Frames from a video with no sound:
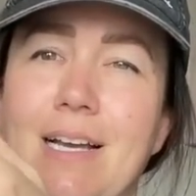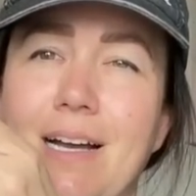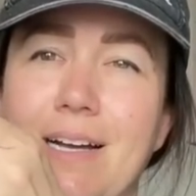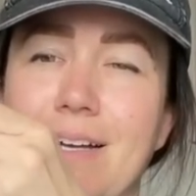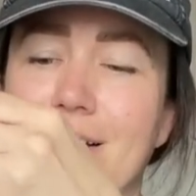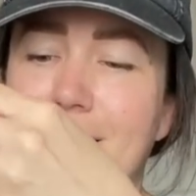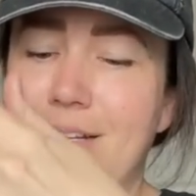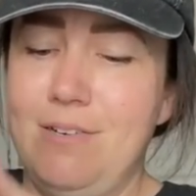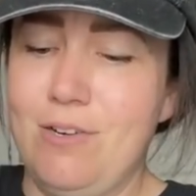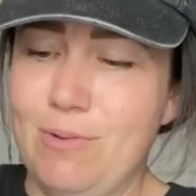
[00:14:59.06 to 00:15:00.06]
I
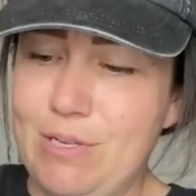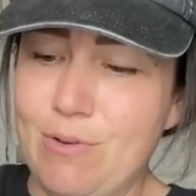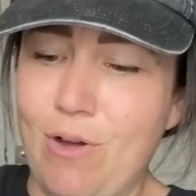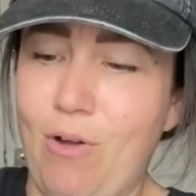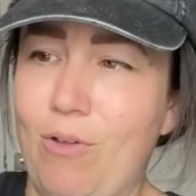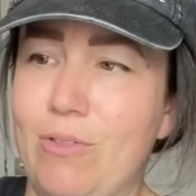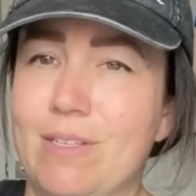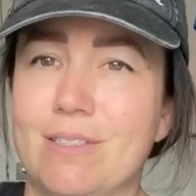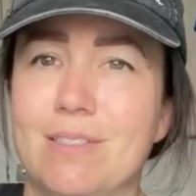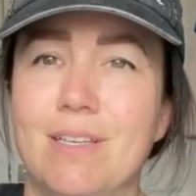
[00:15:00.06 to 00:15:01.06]
don't know what you call
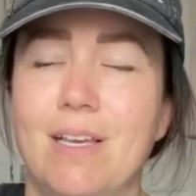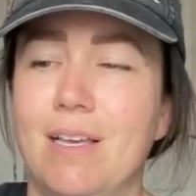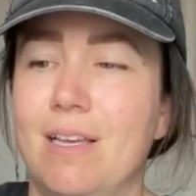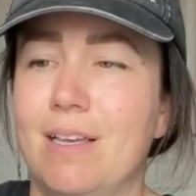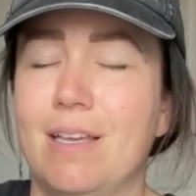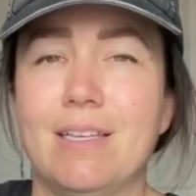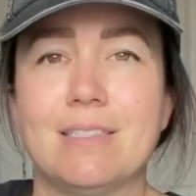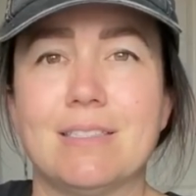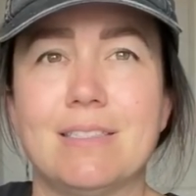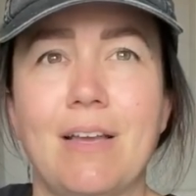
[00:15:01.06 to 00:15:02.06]
this.
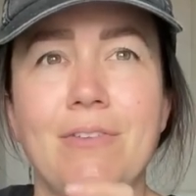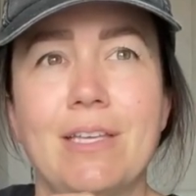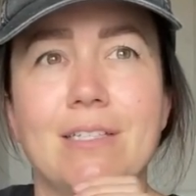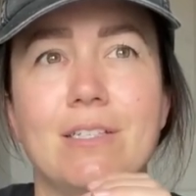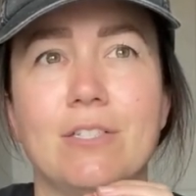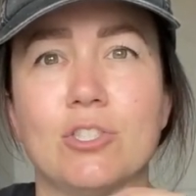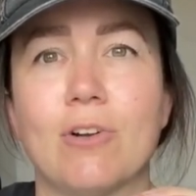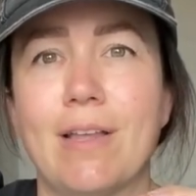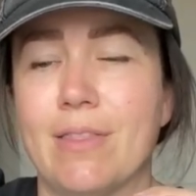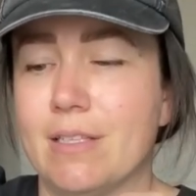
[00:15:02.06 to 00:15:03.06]
It's definitely a
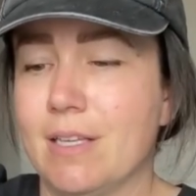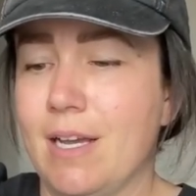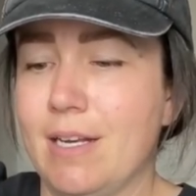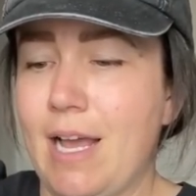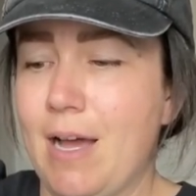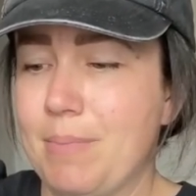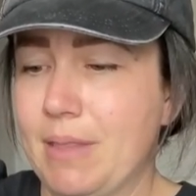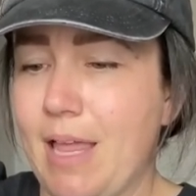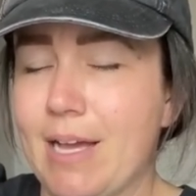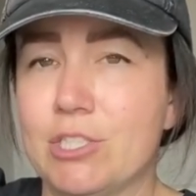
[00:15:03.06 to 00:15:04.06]
trend that kind of
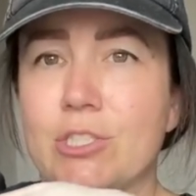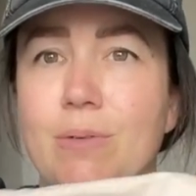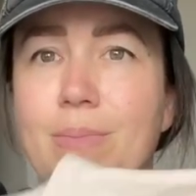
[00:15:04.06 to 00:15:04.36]
happened last year,